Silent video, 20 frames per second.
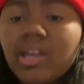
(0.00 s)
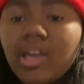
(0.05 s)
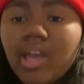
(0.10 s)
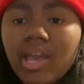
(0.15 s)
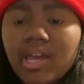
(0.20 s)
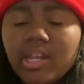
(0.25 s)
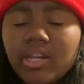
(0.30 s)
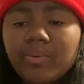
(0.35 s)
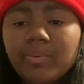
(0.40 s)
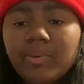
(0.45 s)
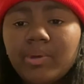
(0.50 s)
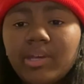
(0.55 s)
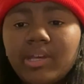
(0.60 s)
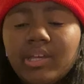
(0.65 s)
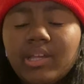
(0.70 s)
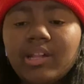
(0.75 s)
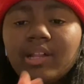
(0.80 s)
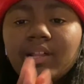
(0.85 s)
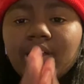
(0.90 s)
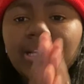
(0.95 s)

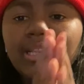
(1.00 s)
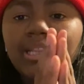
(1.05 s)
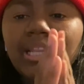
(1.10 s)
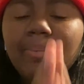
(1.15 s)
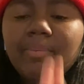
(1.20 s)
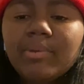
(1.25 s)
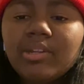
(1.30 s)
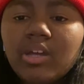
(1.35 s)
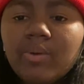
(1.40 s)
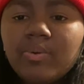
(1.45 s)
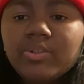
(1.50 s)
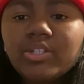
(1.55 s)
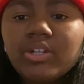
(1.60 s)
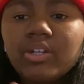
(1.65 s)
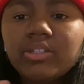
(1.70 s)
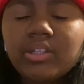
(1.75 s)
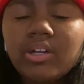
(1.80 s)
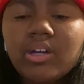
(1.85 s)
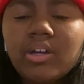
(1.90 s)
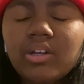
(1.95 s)
Anyway, let me know what
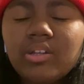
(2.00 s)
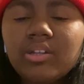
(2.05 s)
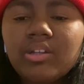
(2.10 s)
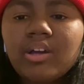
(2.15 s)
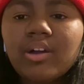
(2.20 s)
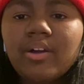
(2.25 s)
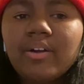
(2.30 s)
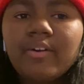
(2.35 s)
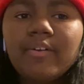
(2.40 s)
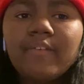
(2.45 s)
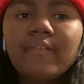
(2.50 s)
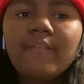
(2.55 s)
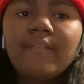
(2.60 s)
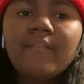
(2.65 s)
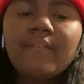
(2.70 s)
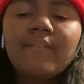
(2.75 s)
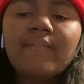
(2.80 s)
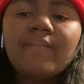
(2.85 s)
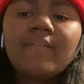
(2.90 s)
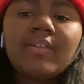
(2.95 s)
y'all thought of
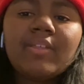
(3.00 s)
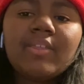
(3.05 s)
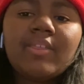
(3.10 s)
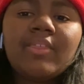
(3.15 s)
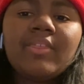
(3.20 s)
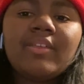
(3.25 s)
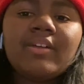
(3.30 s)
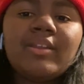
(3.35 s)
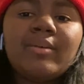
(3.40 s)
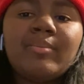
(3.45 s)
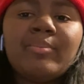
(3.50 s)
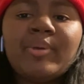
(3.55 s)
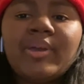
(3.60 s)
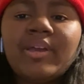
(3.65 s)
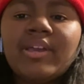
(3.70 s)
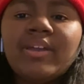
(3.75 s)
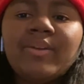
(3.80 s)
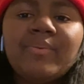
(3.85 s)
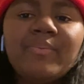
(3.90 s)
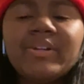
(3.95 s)
the
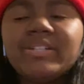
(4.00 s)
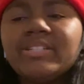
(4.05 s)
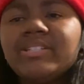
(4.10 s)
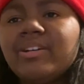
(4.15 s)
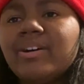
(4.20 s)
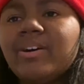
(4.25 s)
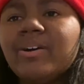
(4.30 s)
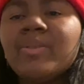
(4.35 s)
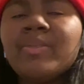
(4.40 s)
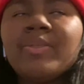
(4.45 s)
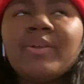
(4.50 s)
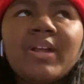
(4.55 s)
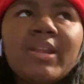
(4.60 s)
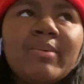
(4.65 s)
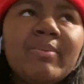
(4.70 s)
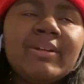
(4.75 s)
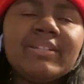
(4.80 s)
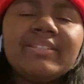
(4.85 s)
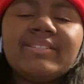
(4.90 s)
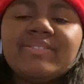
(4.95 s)
debate, what y'all thought
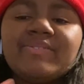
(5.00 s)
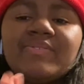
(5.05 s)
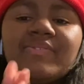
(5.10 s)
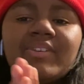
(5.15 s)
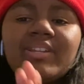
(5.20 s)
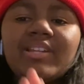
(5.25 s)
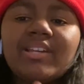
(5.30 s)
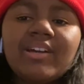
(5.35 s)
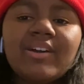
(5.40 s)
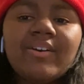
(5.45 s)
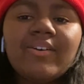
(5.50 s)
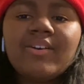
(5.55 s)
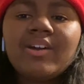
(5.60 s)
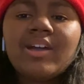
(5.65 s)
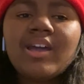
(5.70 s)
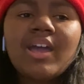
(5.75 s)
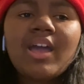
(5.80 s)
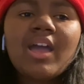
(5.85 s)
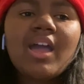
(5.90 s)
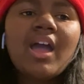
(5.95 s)
about this video.
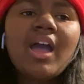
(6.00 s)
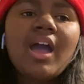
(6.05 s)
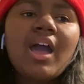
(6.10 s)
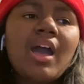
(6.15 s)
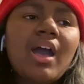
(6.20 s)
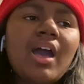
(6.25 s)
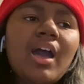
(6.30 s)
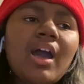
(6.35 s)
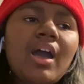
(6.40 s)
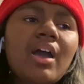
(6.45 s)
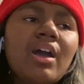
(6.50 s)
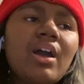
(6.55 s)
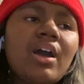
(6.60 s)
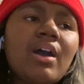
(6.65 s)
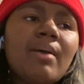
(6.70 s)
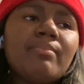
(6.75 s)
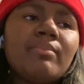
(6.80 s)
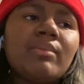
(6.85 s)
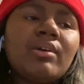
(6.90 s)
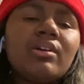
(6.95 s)

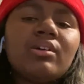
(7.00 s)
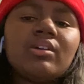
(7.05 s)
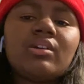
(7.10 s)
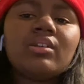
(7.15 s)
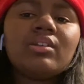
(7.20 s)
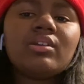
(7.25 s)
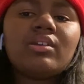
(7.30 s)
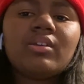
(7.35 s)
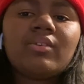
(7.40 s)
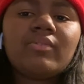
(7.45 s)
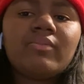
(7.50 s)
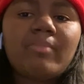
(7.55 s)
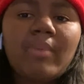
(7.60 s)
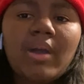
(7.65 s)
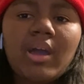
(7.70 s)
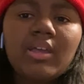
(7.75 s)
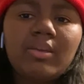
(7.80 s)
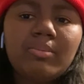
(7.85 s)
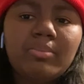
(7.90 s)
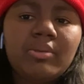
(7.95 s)
I'm not gonna give
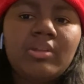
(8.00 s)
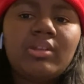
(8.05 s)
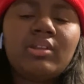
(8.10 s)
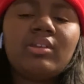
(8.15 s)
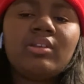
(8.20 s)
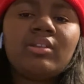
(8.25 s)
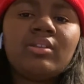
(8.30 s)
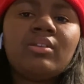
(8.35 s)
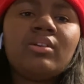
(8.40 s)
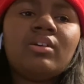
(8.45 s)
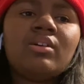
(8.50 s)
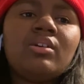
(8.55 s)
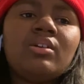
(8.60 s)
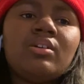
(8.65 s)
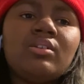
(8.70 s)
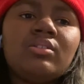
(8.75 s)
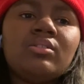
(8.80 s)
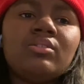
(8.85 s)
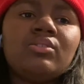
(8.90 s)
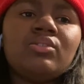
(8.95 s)
my opinion
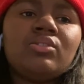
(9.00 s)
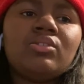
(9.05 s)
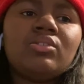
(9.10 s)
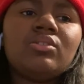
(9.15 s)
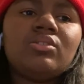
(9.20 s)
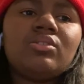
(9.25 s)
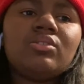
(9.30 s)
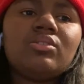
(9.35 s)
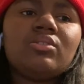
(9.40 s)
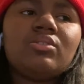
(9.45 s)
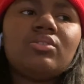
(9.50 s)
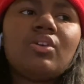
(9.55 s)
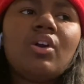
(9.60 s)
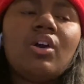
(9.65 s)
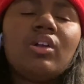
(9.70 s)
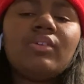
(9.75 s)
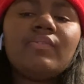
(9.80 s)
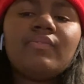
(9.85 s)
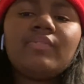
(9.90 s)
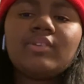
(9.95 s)
on
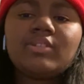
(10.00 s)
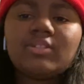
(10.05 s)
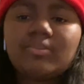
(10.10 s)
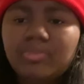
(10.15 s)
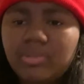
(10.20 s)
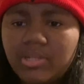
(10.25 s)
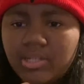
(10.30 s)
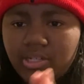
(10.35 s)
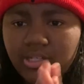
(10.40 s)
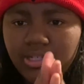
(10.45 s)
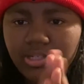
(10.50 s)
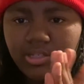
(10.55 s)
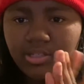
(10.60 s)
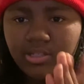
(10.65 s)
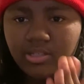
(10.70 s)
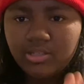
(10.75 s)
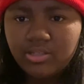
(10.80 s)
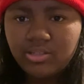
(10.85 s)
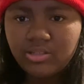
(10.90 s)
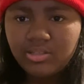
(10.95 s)
all of this
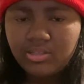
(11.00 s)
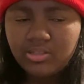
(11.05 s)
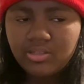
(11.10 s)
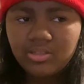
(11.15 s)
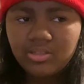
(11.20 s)
because